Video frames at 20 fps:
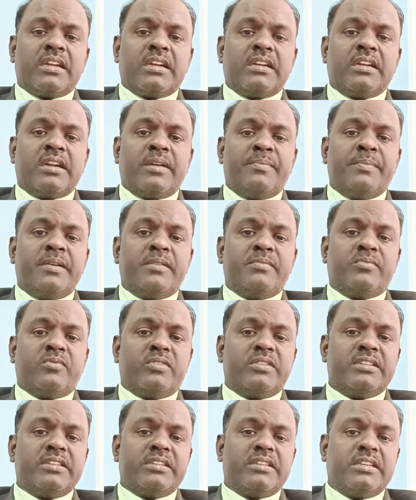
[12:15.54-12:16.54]
government
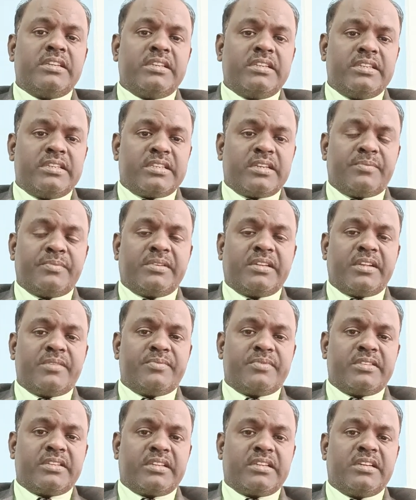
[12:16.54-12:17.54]
body
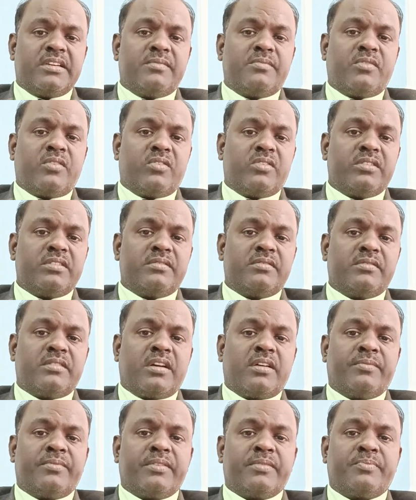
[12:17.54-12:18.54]
sometimes come on
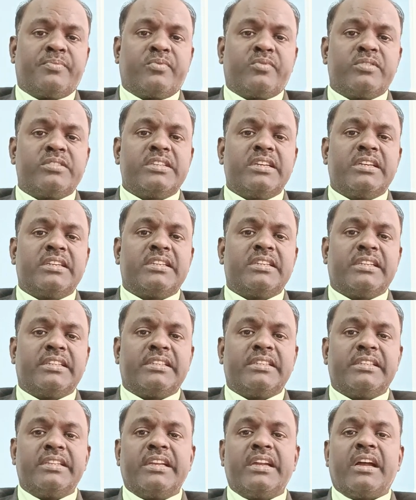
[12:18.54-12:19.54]
our project,
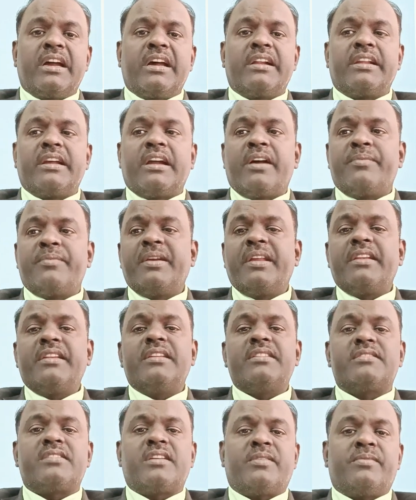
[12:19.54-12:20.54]
and they are
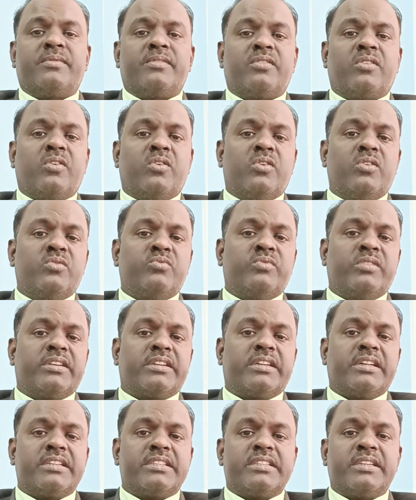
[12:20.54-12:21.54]
awareness our all
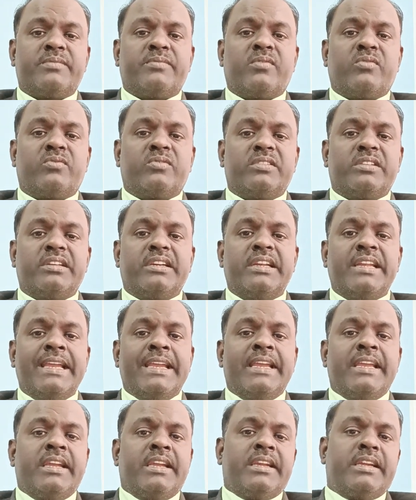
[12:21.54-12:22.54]
workers about the
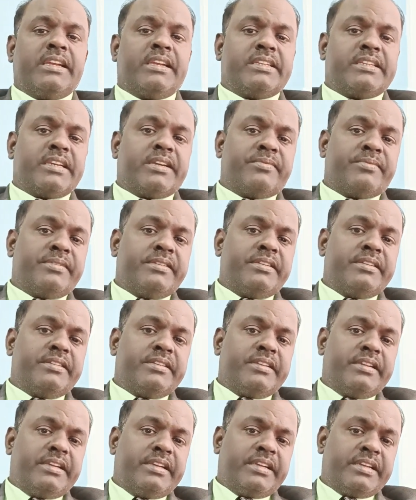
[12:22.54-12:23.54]
HIV,
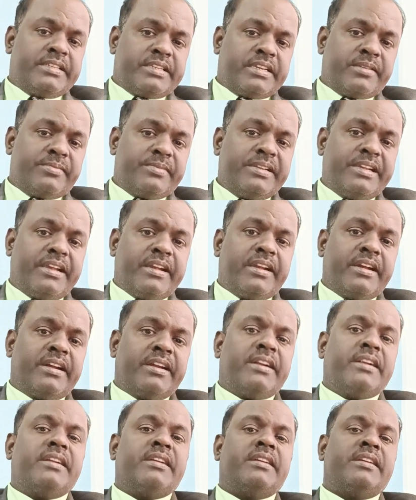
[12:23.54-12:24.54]

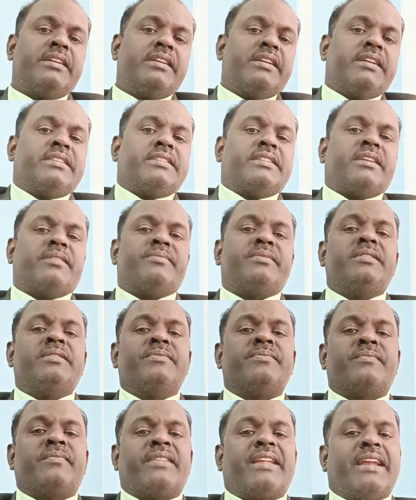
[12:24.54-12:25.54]
HIV
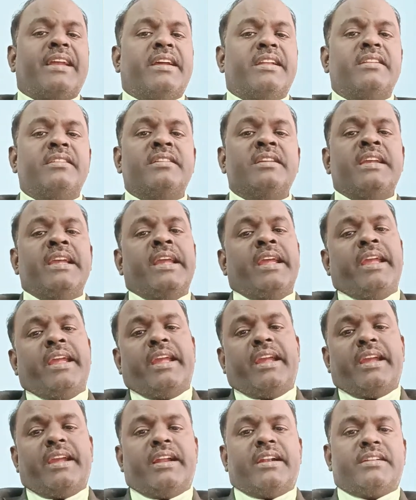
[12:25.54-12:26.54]
and
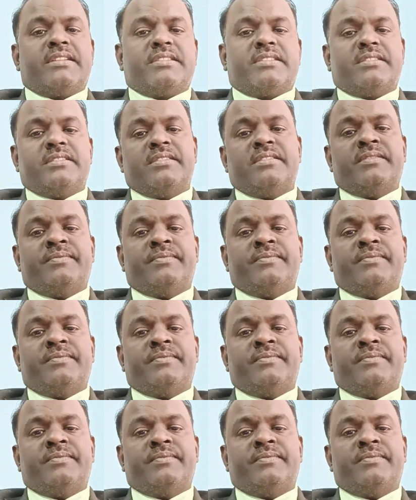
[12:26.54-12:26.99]
AIDS.